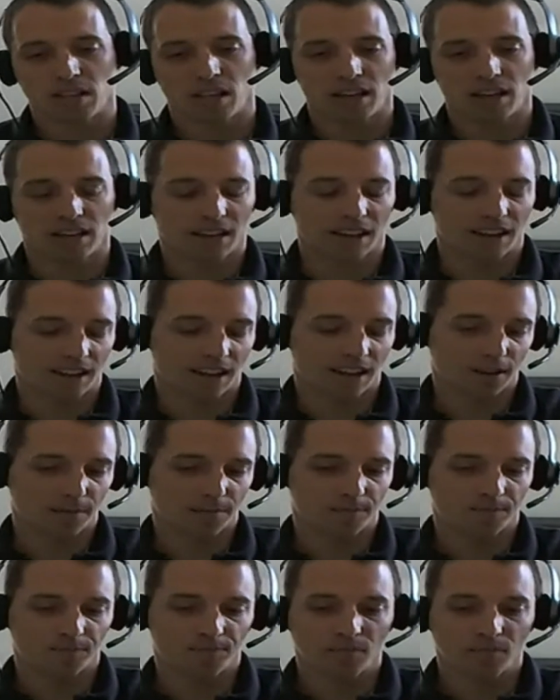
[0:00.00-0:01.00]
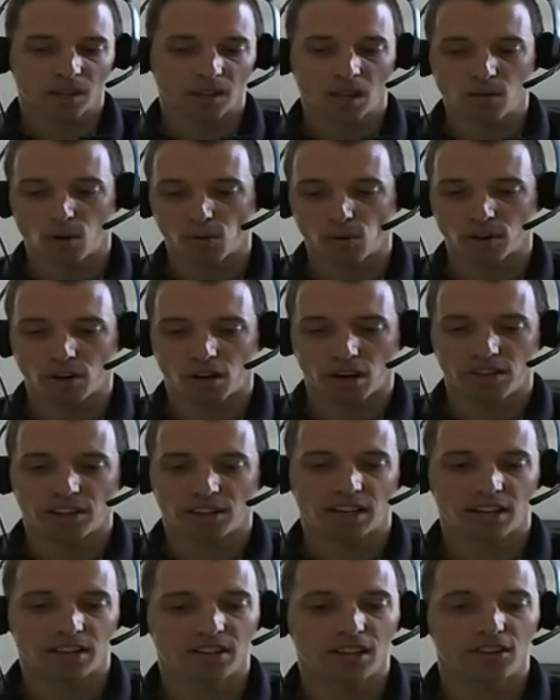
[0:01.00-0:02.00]
like what we're calling
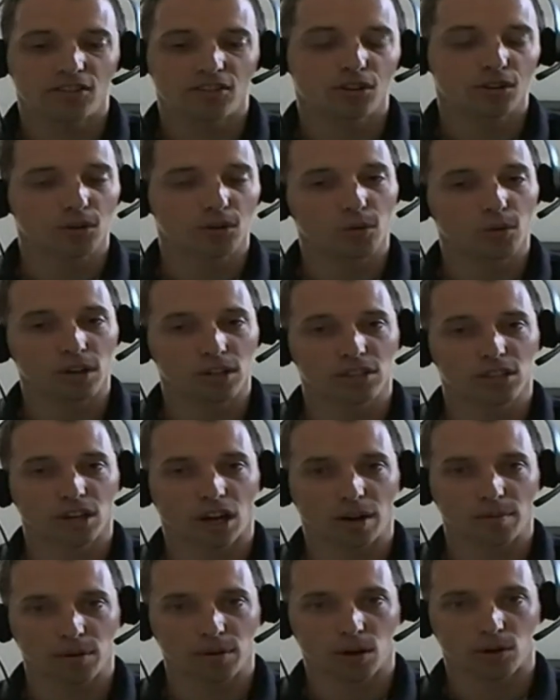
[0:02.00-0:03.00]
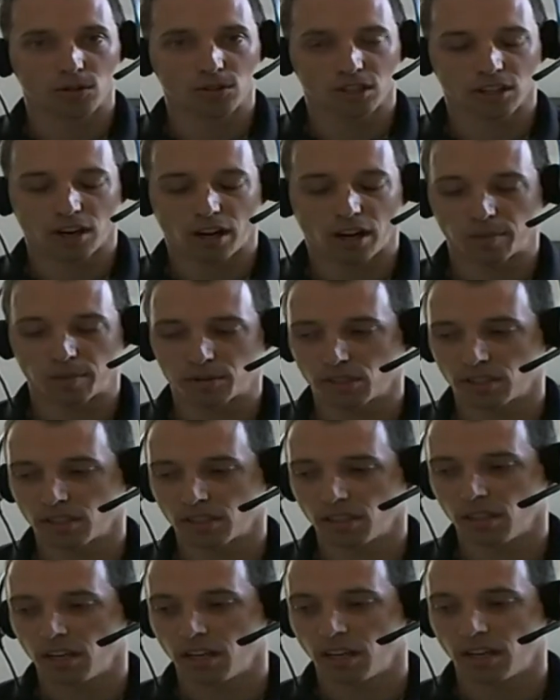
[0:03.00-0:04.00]
like a digital workshop coaching option.
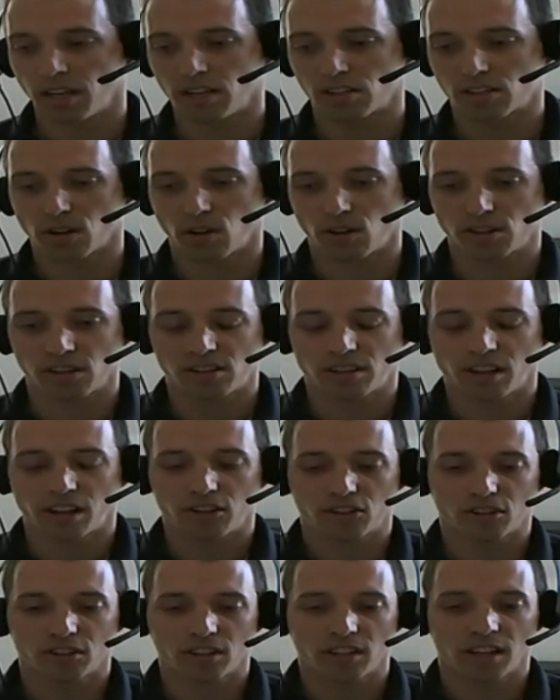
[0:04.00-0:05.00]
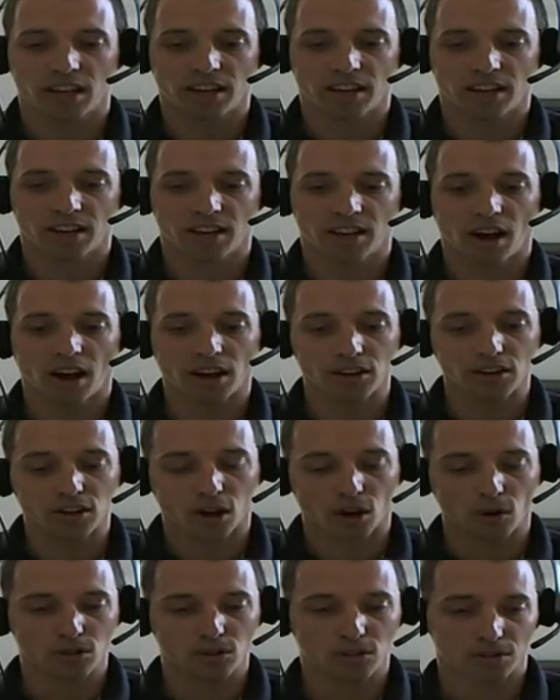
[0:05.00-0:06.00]
And so it's essentially like an
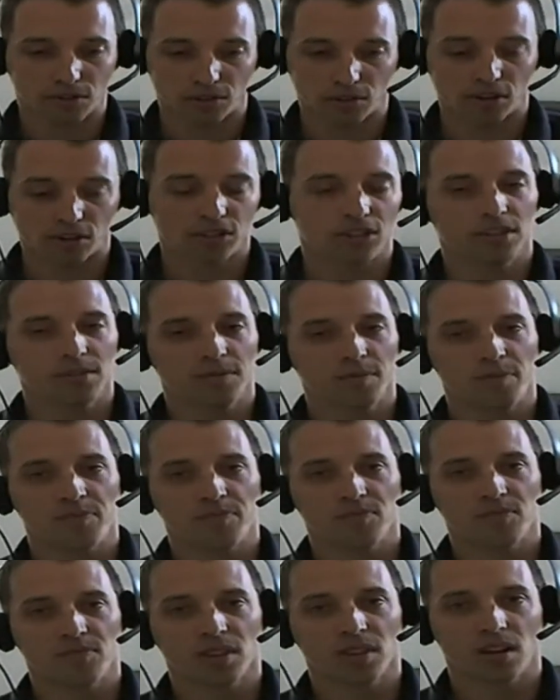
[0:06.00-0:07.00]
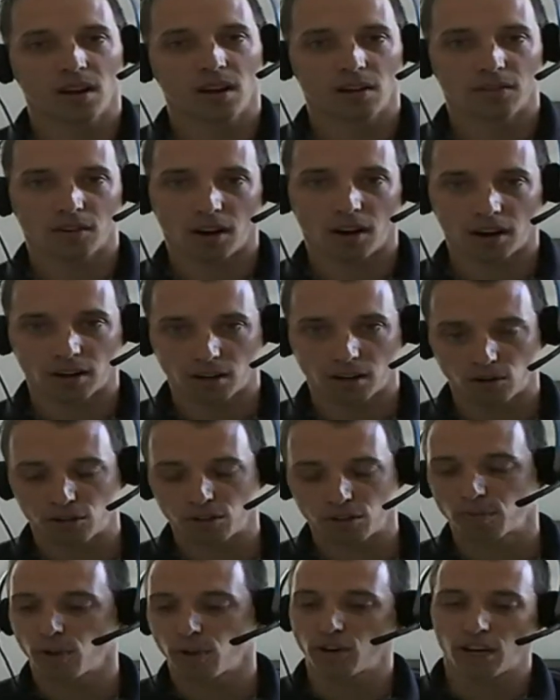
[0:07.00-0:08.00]
uncoached version of our
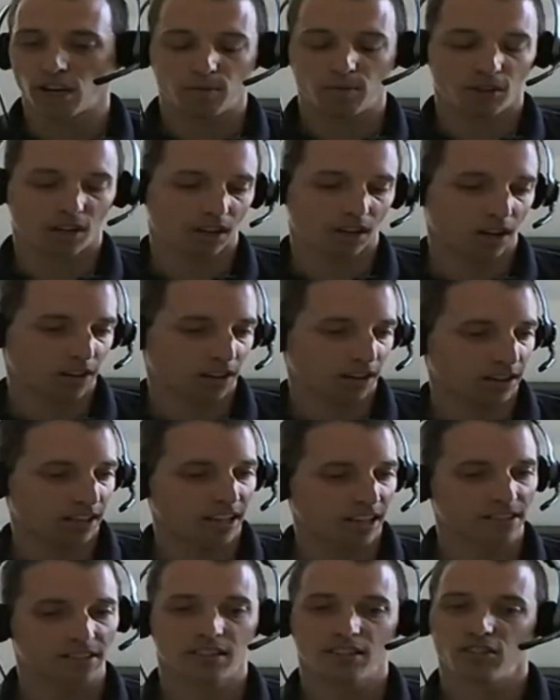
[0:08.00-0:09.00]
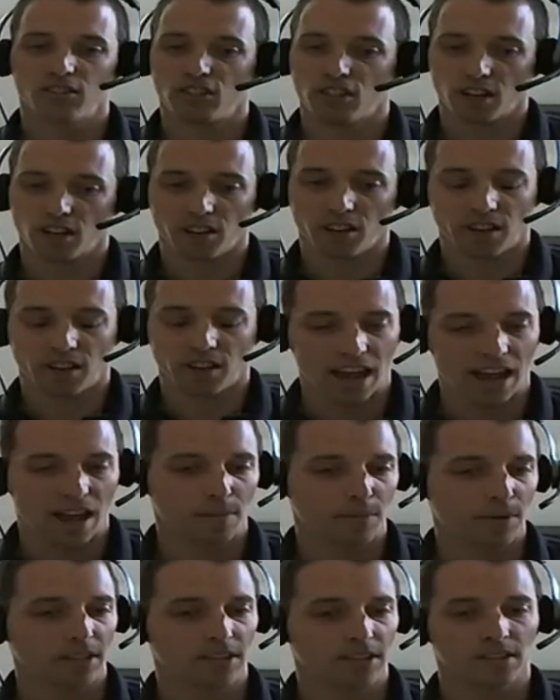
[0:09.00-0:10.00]
coaching program. You get all the lessons, you get all the
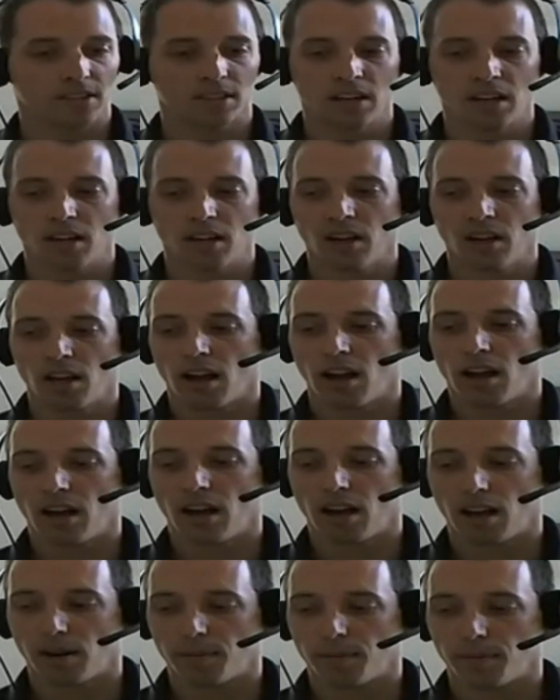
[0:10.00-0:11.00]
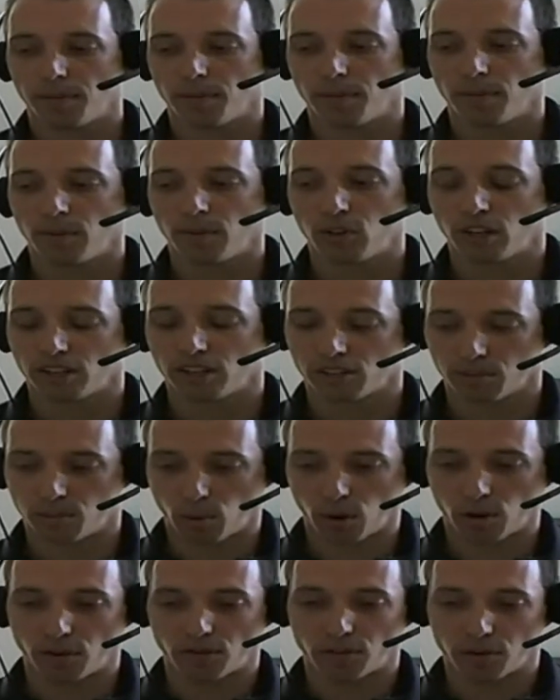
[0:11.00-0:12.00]
habits, you get
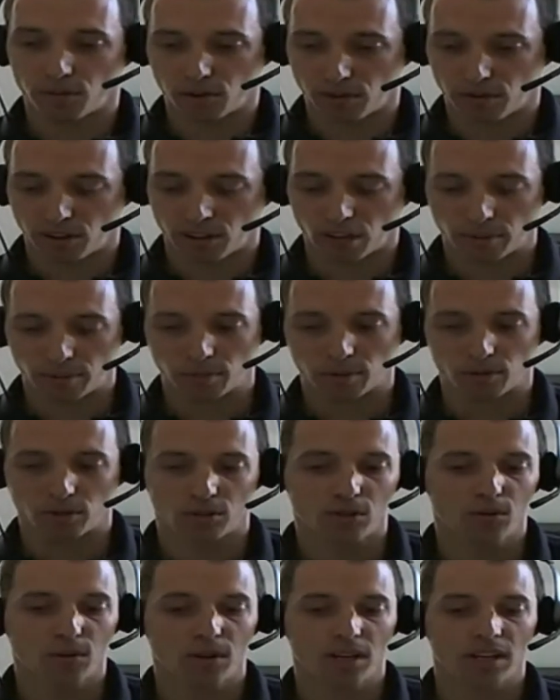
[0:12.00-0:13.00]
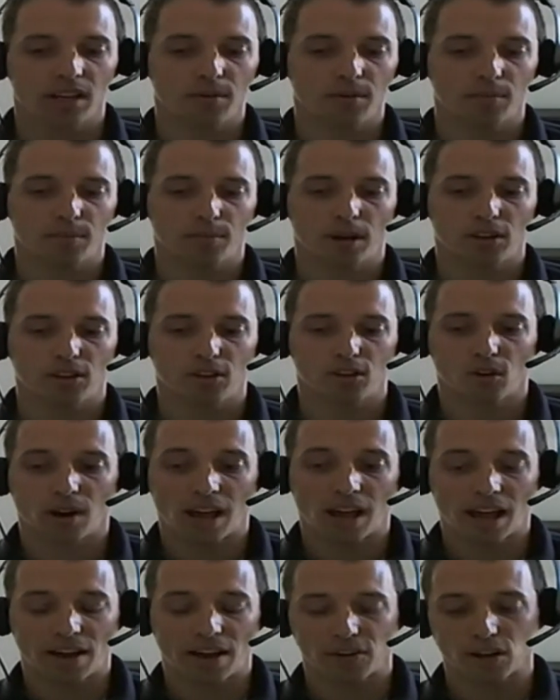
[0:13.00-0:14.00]
support from your fellow people doing it, but you don't
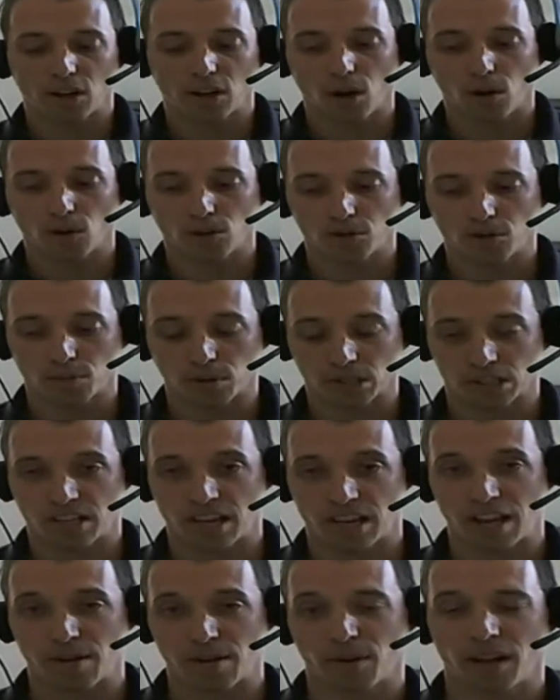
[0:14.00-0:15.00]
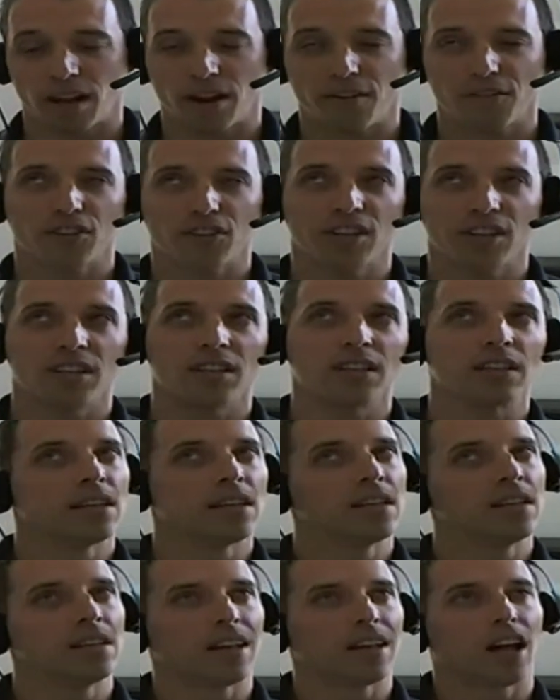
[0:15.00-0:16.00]
have a coach per se. But I don't
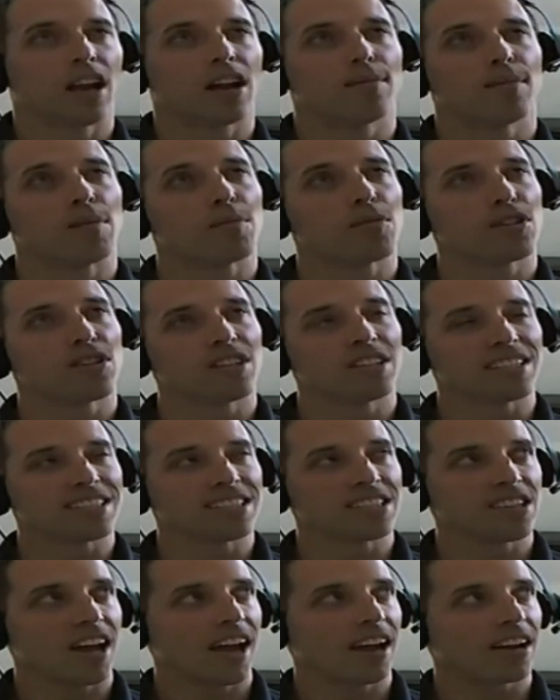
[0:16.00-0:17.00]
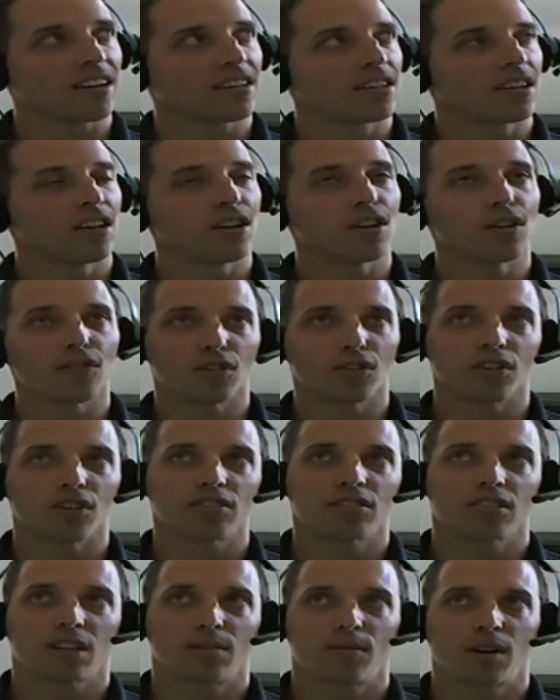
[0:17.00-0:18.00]
remember the exact
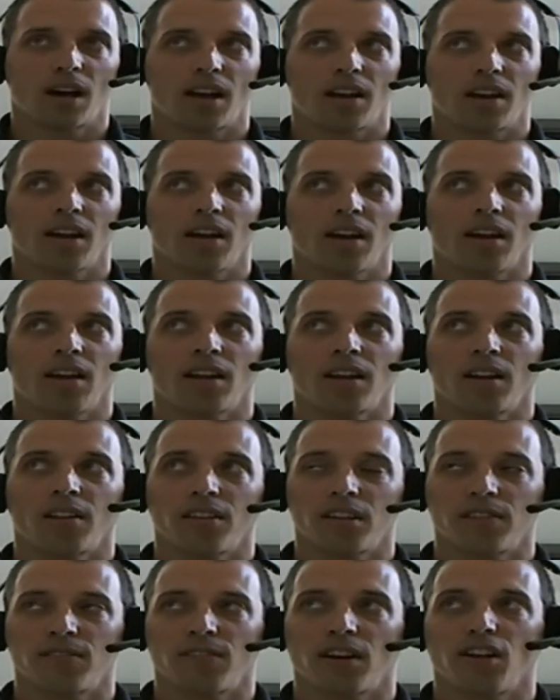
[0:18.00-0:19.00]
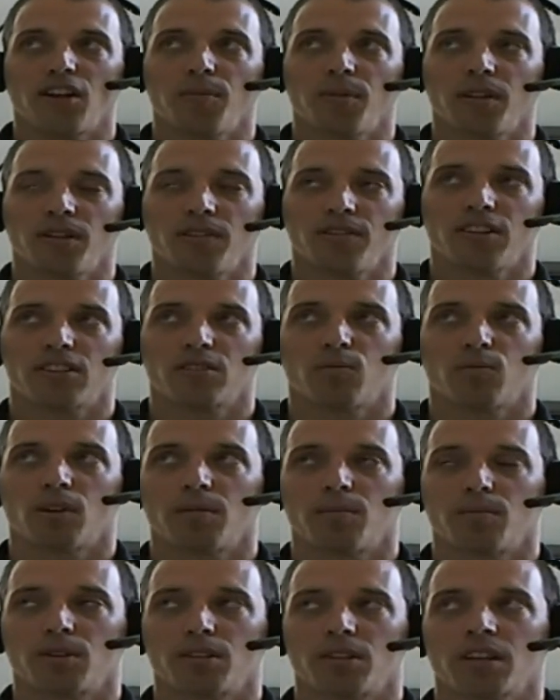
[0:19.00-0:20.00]
intervals because I'm not in on the development of this one
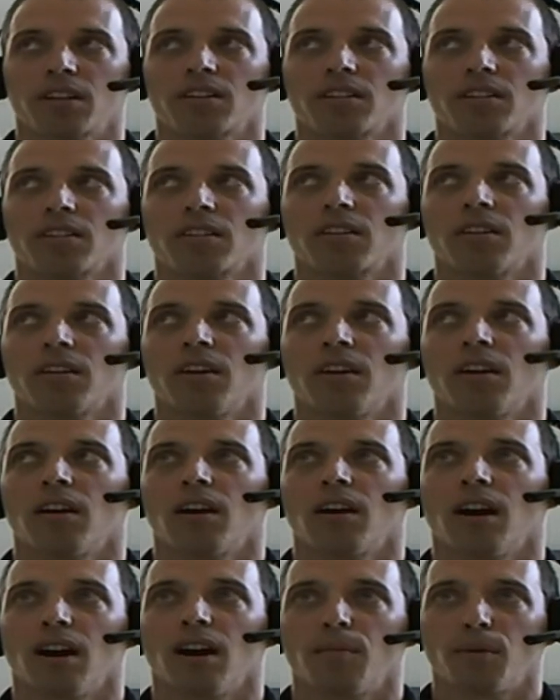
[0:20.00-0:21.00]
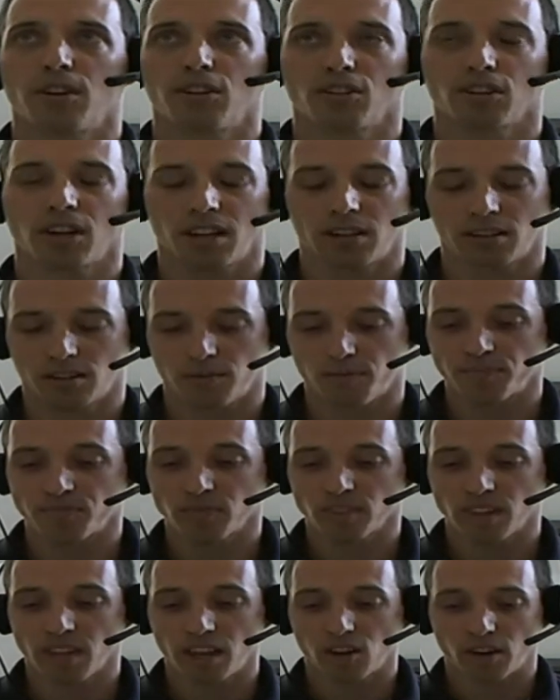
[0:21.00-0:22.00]
in particular. But you'll get
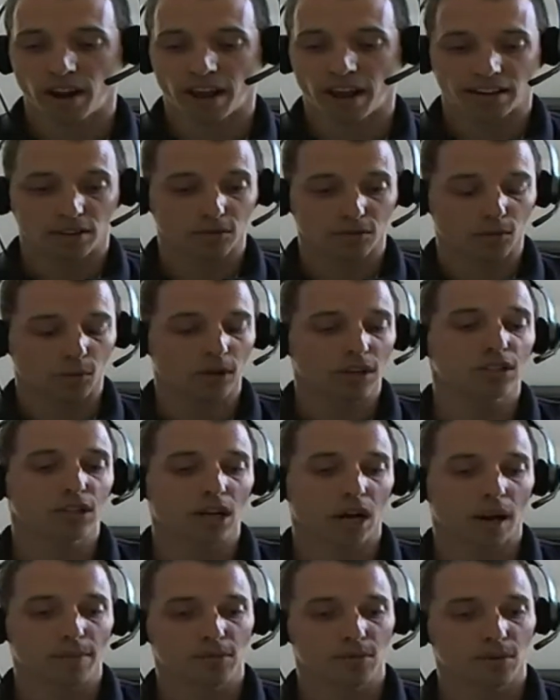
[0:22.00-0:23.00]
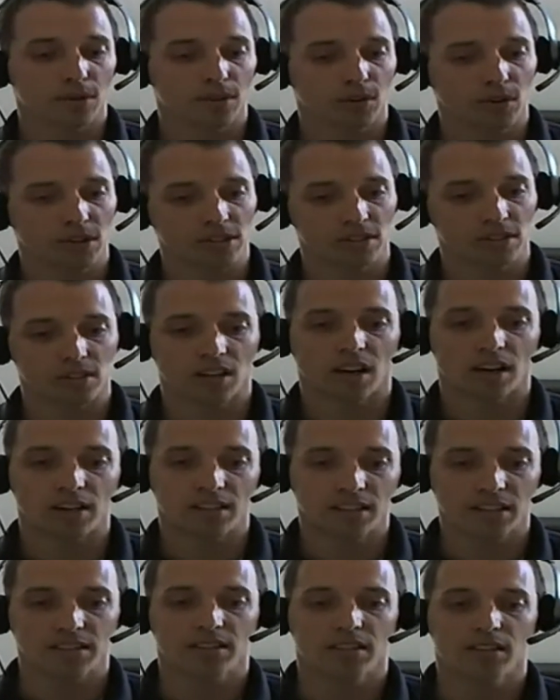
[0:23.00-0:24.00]
interactive workshops with Krista
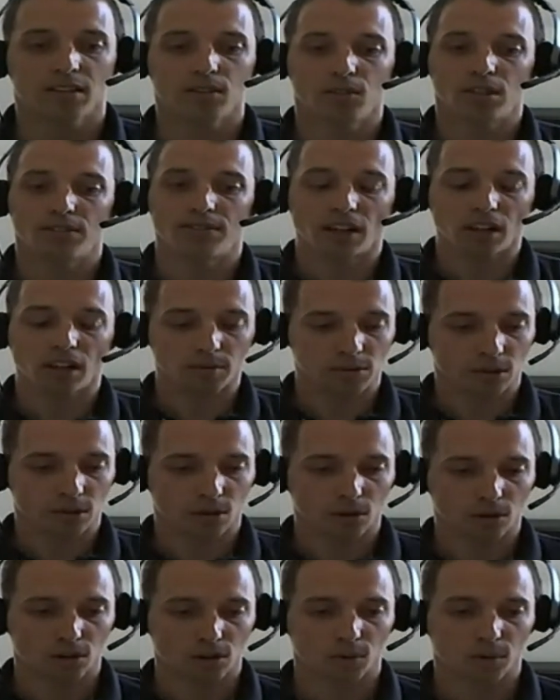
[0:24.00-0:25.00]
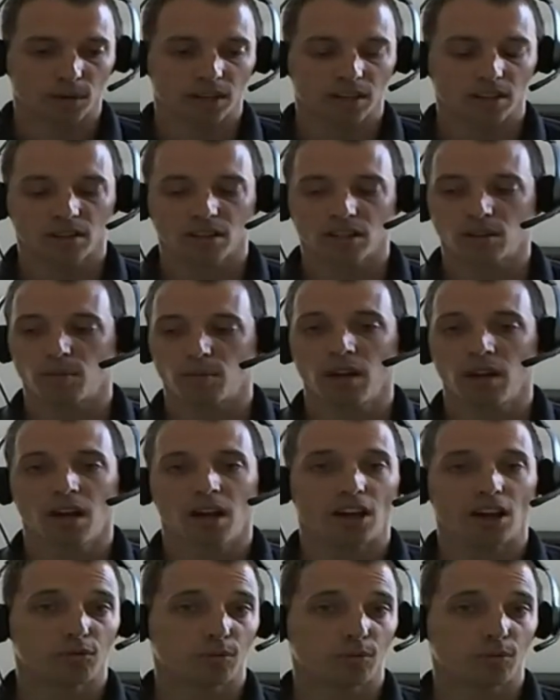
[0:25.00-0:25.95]
Scott-Dixon, who develops the whole curriculum, as